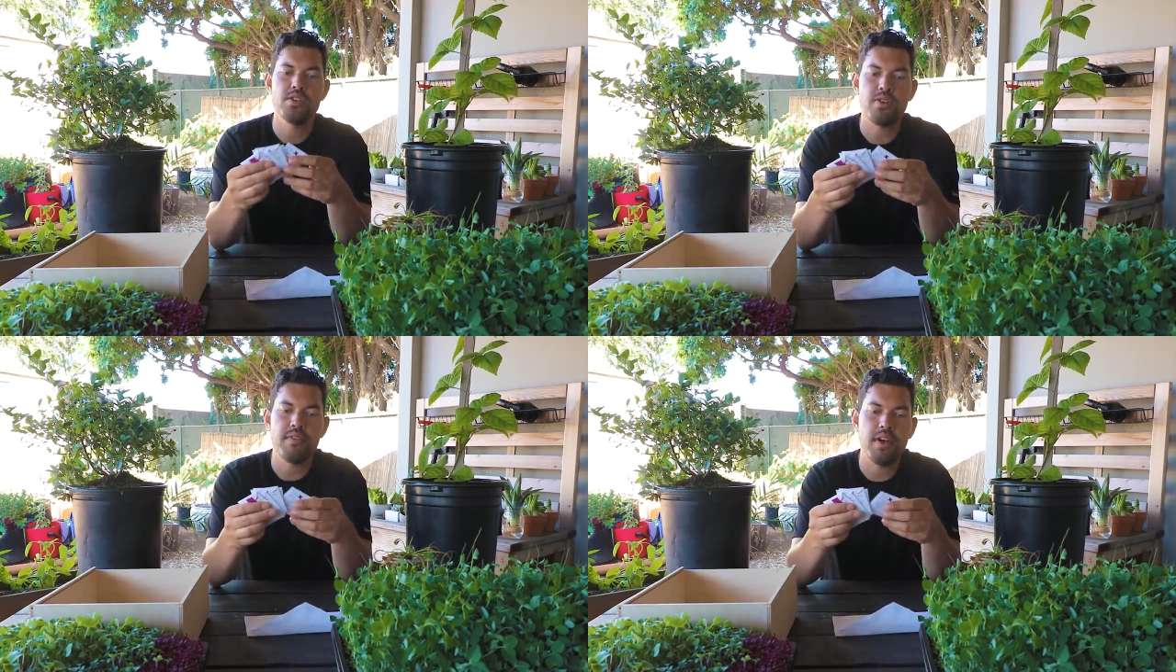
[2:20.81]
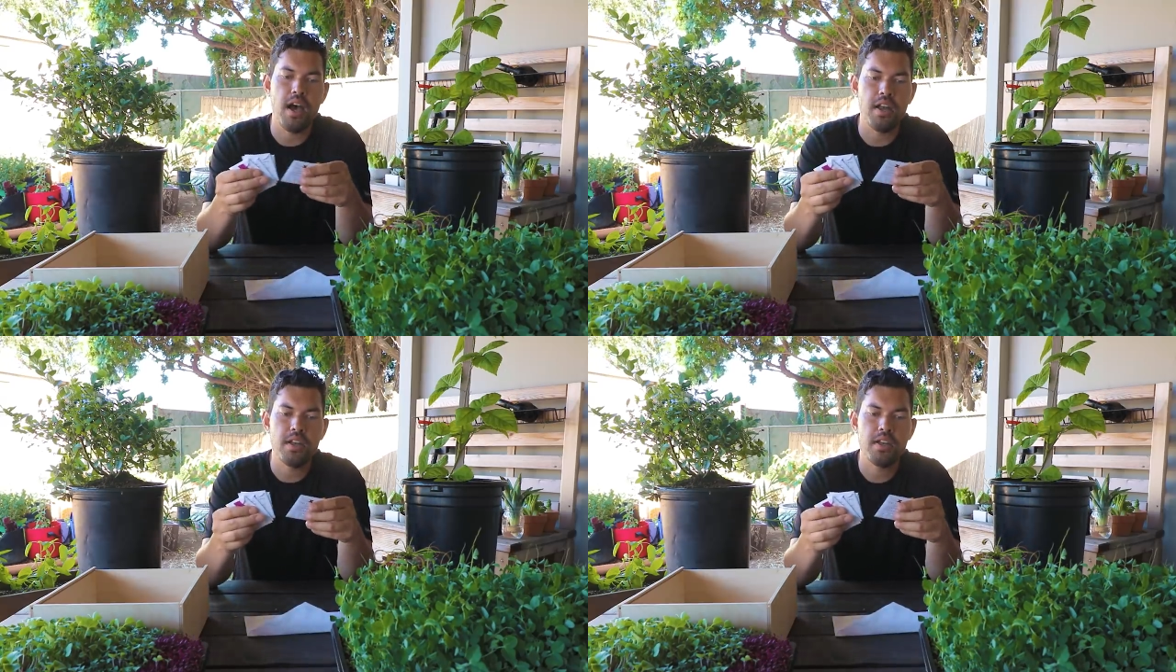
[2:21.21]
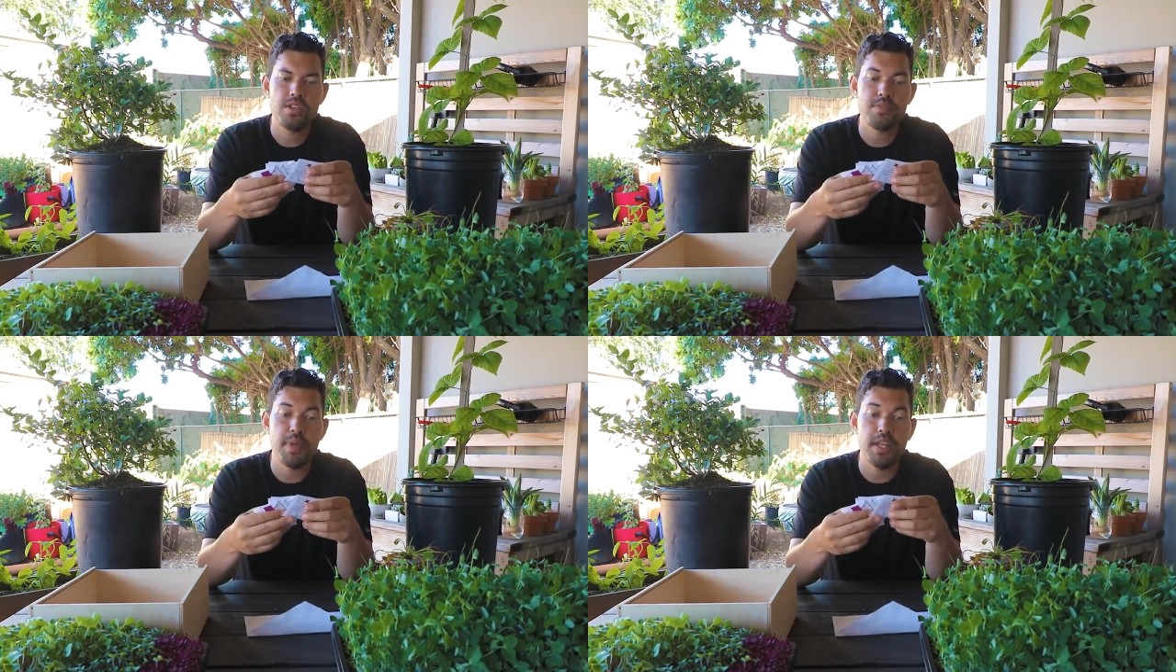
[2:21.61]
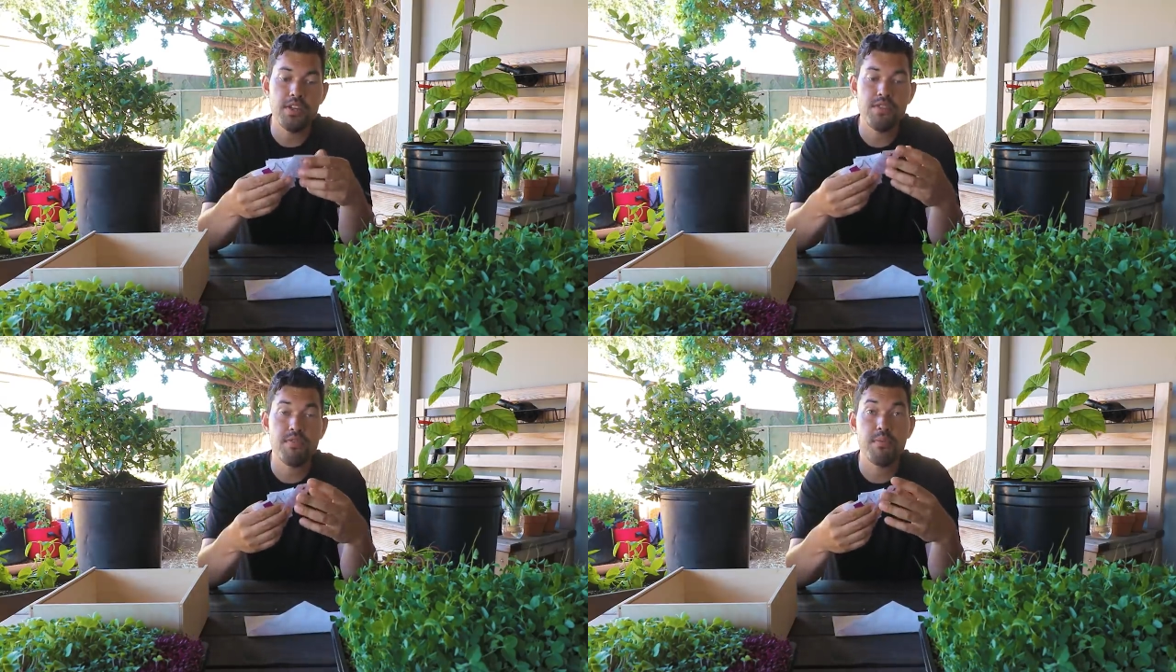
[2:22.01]
So I've got
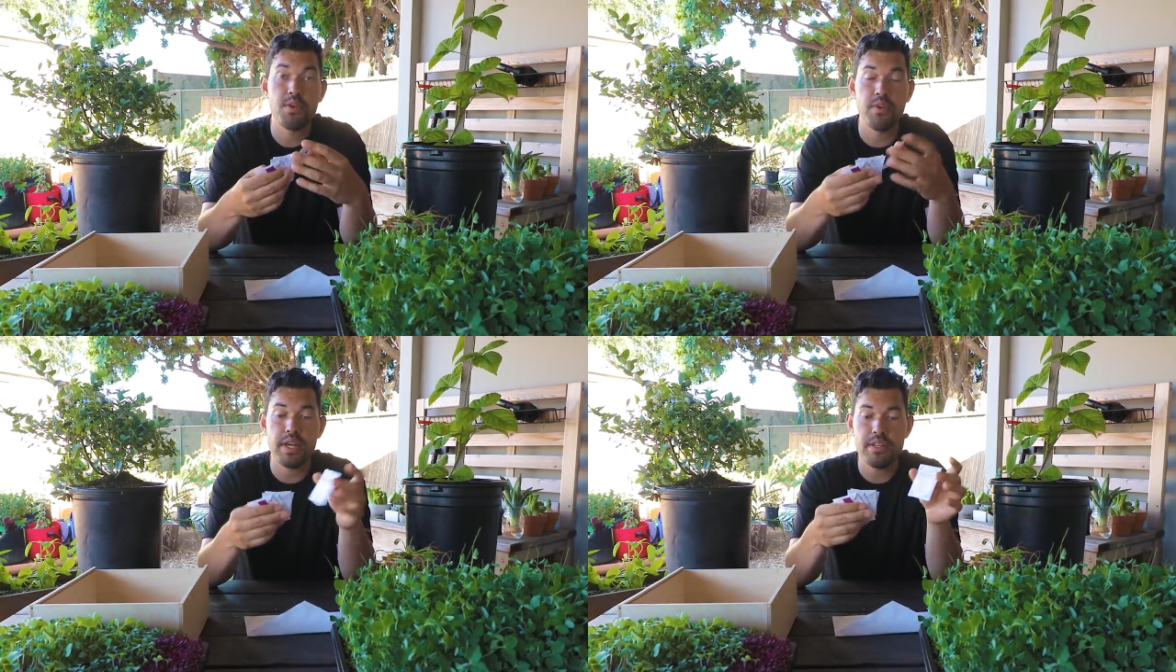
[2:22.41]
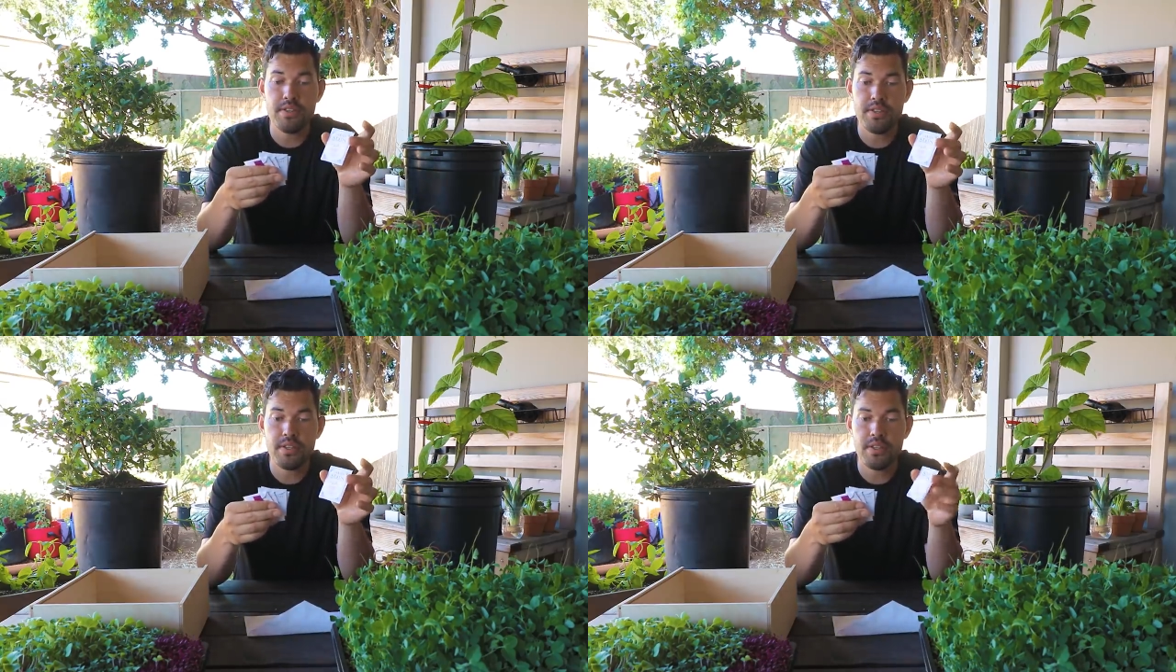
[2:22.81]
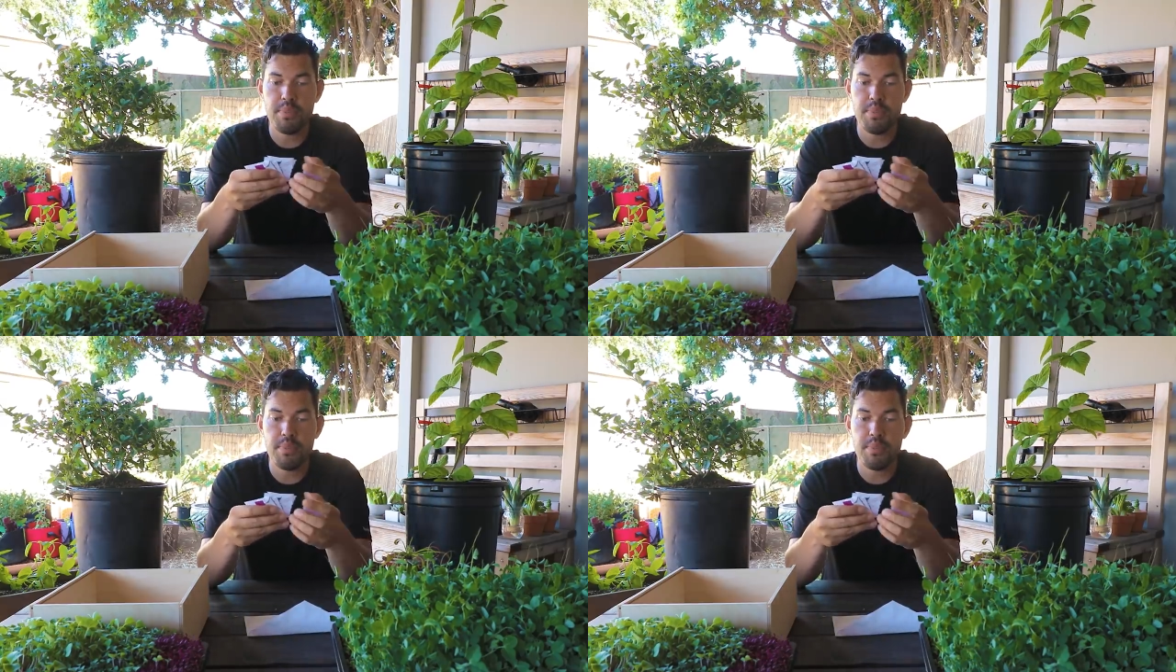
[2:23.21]
spinach from Greece,